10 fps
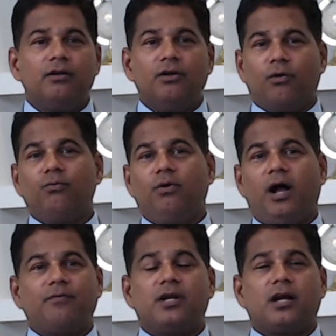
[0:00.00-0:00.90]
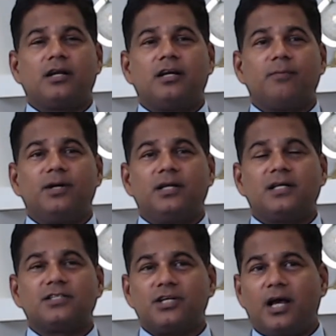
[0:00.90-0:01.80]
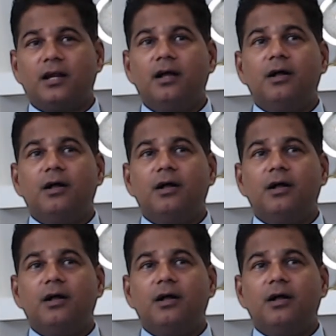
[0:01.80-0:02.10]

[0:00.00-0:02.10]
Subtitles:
No, I would not get the medicals done,